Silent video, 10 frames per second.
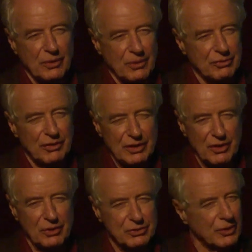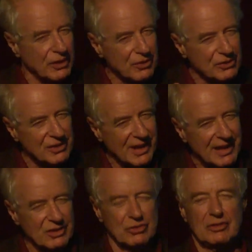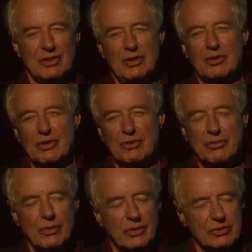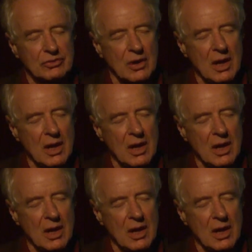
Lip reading: or video, so I couldn't actually hear her voice,